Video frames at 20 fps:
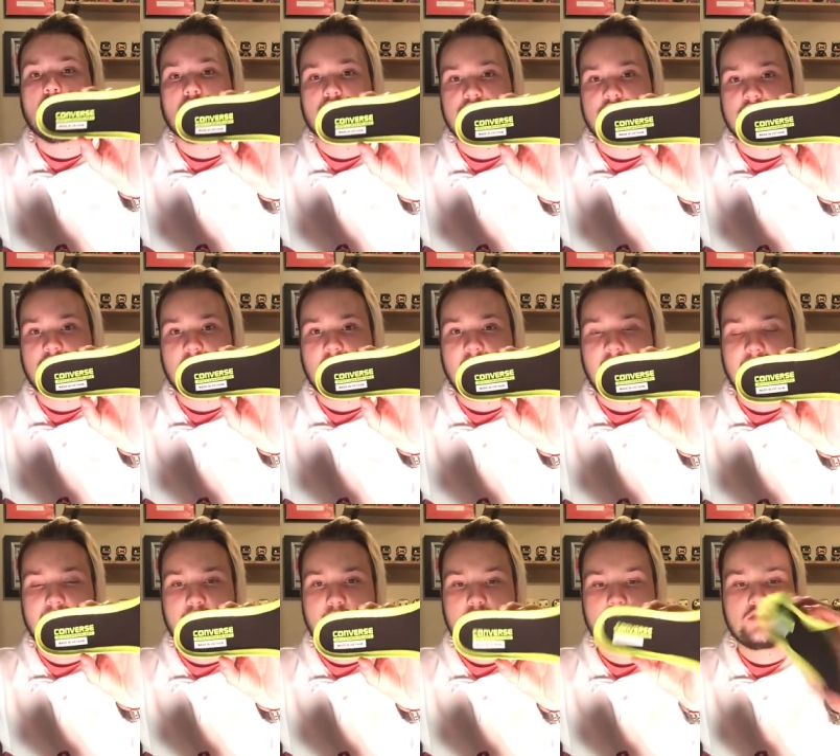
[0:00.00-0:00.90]
it says
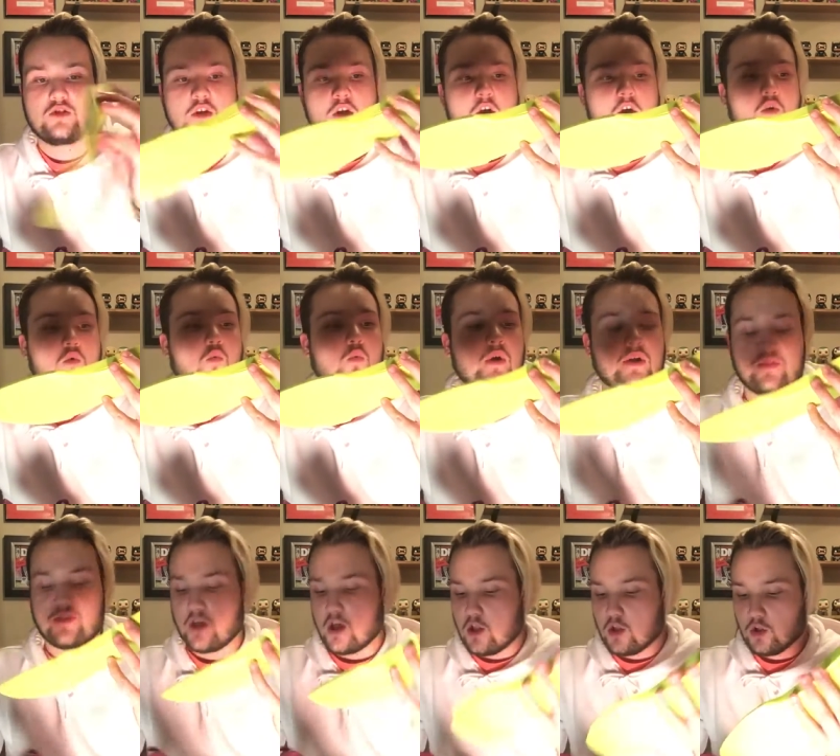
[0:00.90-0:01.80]
Converse
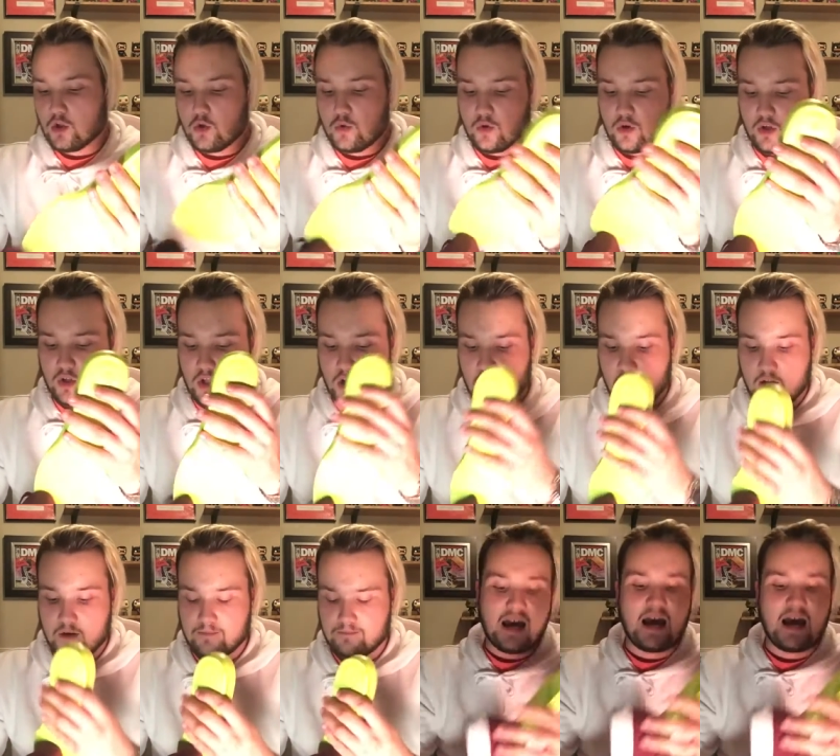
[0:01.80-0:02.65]
with Lunarlon.